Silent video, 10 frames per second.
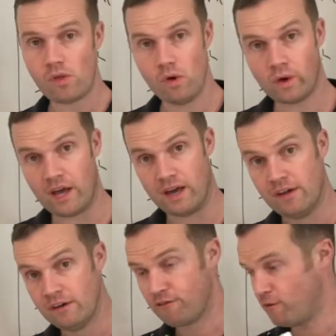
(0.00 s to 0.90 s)
Okay,
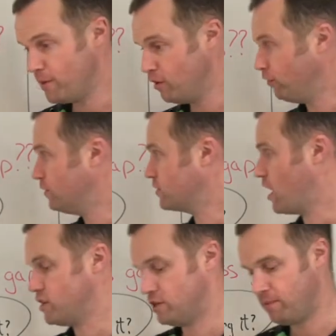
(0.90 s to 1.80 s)
for my Nuffield
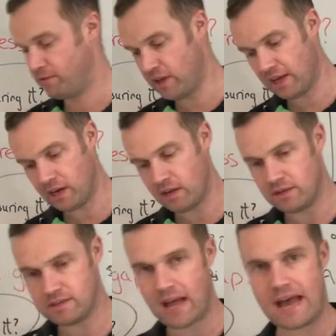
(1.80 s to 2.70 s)
scholarship, I've taken on
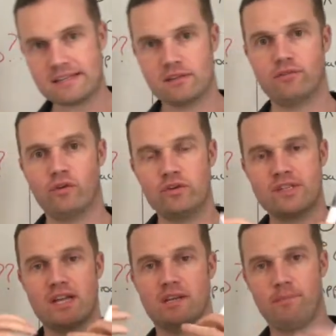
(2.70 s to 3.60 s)
this task of
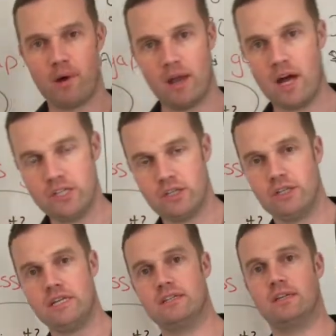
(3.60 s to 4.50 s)
understanding the biological
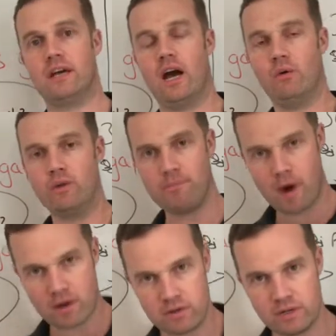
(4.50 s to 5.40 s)
needs of the cow in the
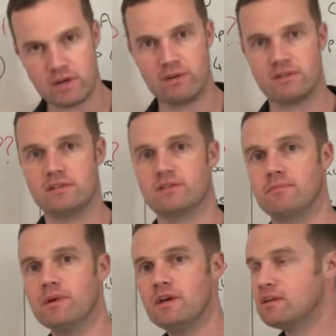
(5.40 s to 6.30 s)
modern dairy
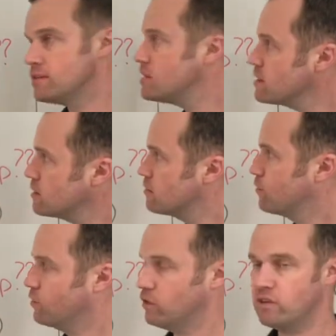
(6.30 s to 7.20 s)
system, signals for
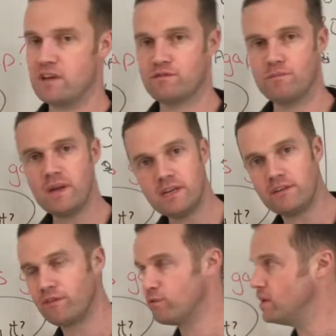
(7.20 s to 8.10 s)
success for many
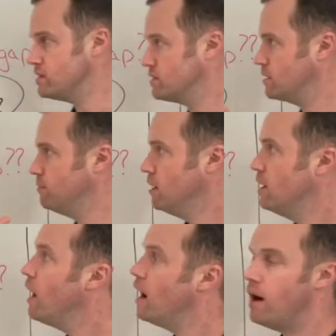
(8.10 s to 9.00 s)
different reasons. And
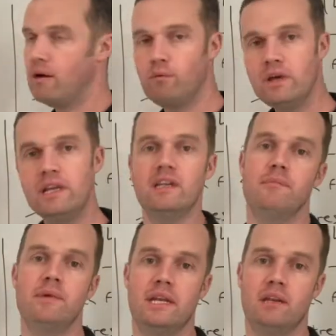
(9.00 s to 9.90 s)
I'm really in the
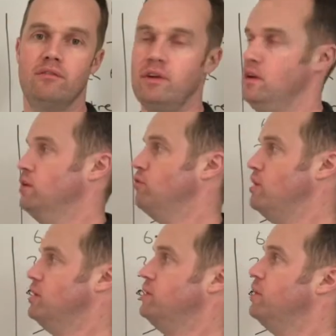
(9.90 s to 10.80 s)
middle of
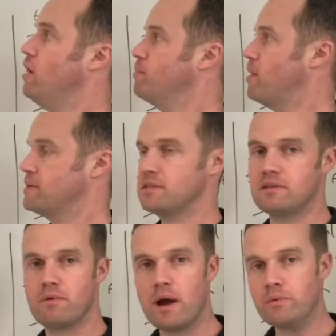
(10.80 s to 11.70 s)
trying to do the thought process
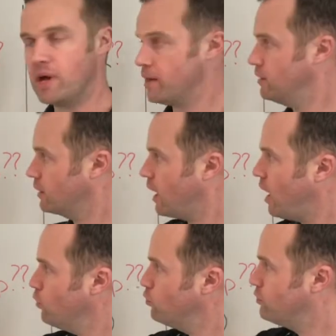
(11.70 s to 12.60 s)
around that. And the
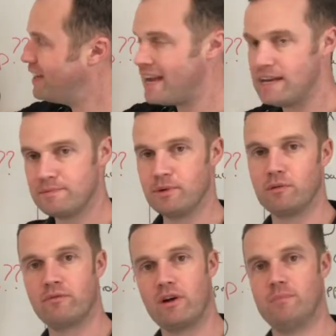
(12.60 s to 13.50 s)
cow's day has
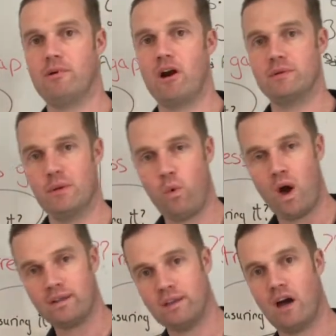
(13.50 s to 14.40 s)
become very important.
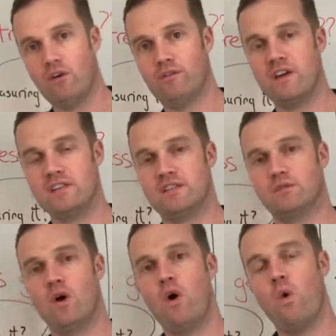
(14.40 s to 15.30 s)
What the cow
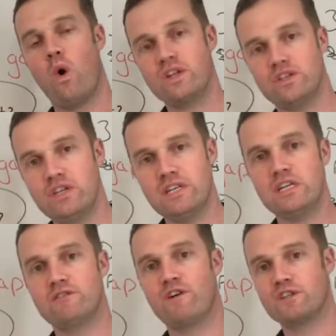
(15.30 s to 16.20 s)
faces, what she
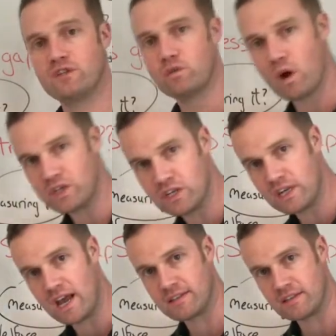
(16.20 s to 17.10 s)
needs versus what she
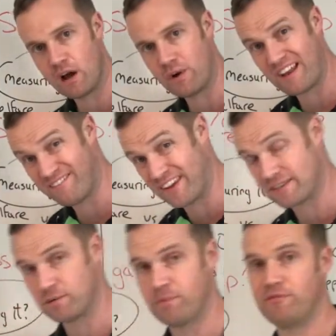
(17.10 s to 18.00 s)
gets, and how that
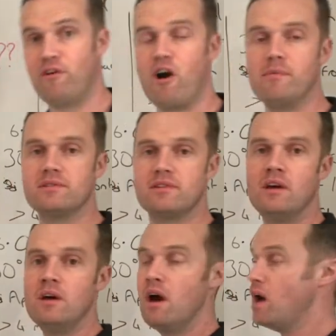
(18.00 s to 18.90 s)
affects her performance,
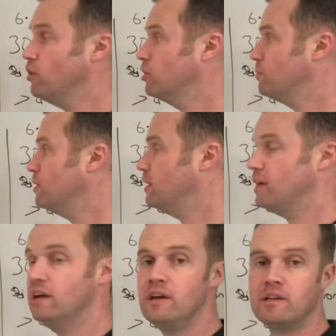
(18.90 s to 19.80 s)
and
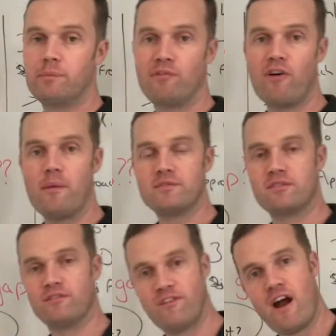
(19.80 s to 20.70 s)
ultimately the performance of
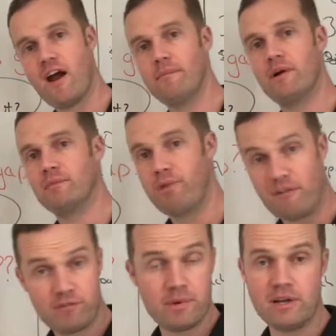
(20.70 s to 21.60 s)
the farm and
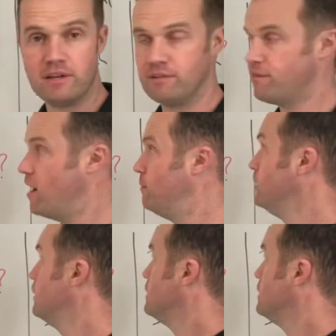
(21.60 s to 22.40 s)
profitability of the farm.